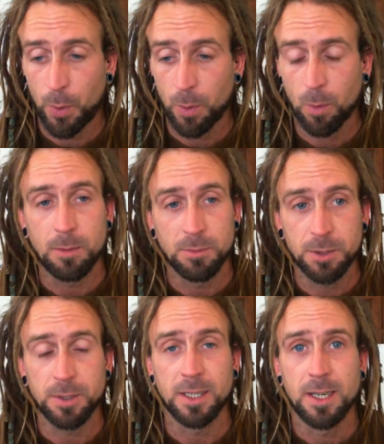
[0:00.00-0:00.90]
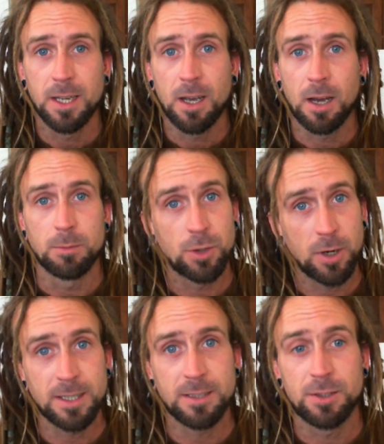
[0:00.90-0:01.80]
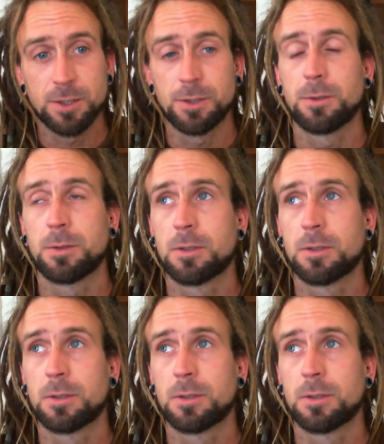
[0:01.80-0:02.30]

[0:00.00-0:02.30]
what I'm doing, I'm trying to,